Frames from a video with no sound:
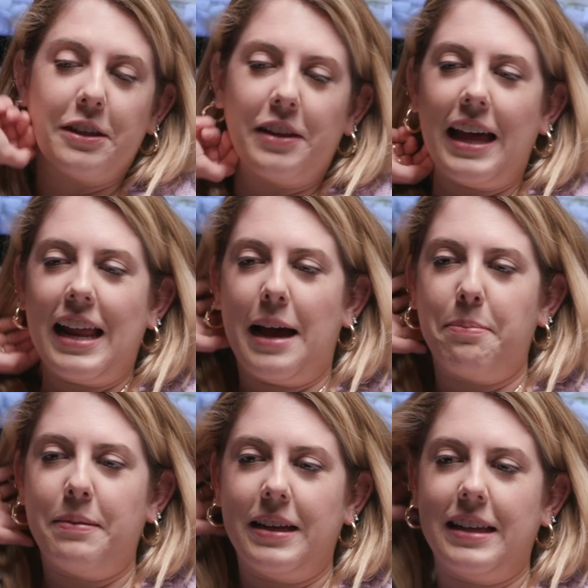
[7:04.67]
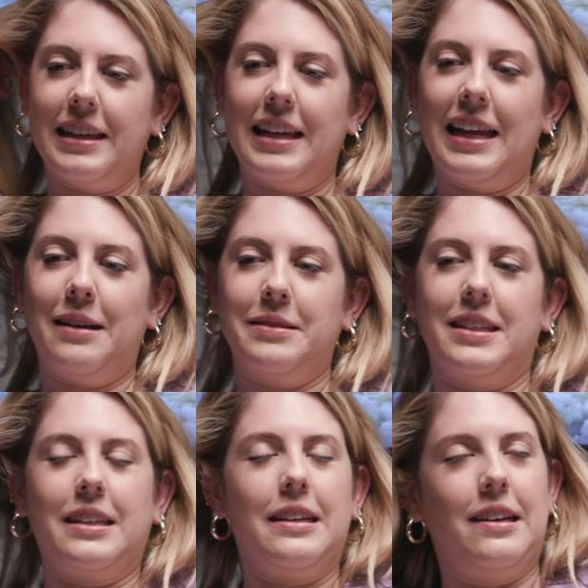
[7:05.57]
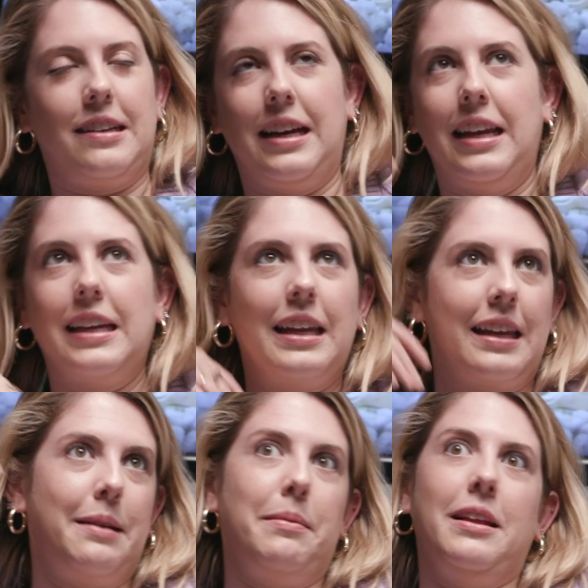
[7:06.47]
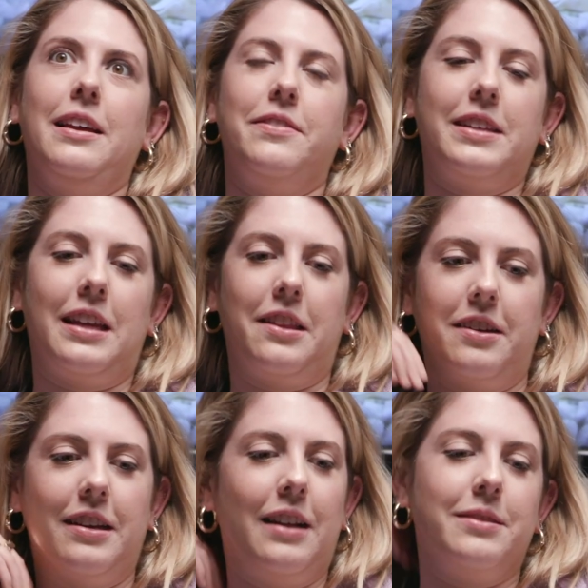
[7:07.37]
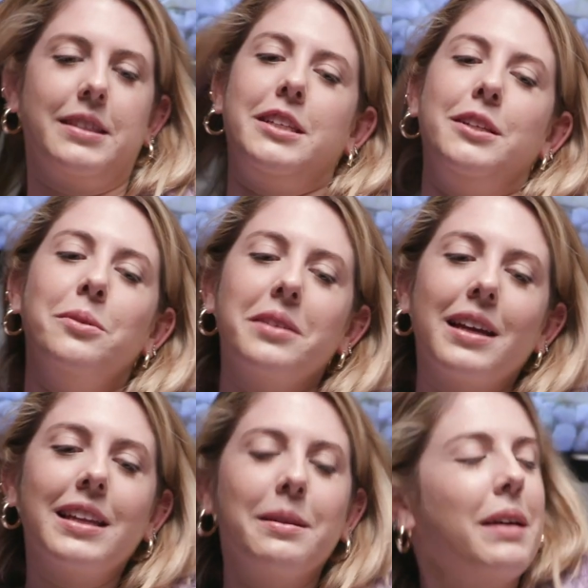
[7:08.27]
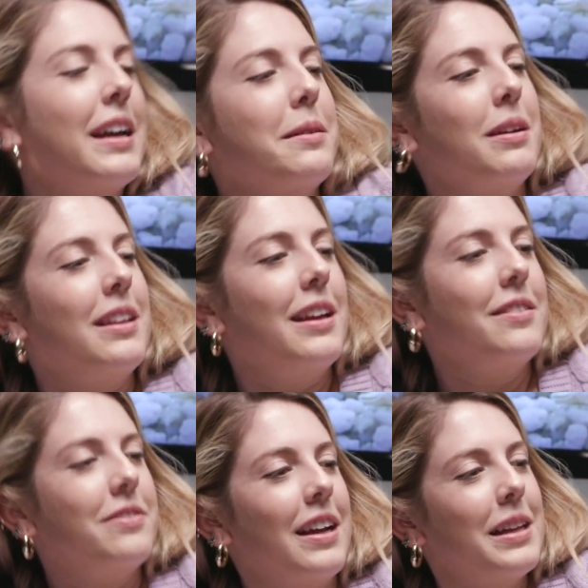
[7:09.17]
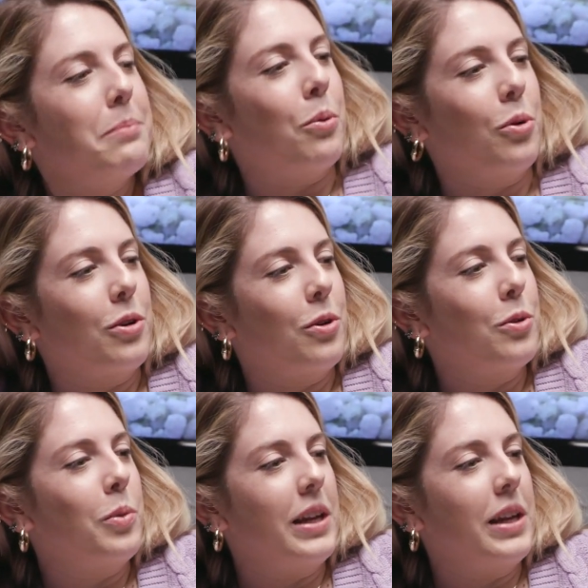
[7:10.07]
So that happened and I was like, oh God, I gotta get my life together. And I was like, you know what I need back in my life? I need boring old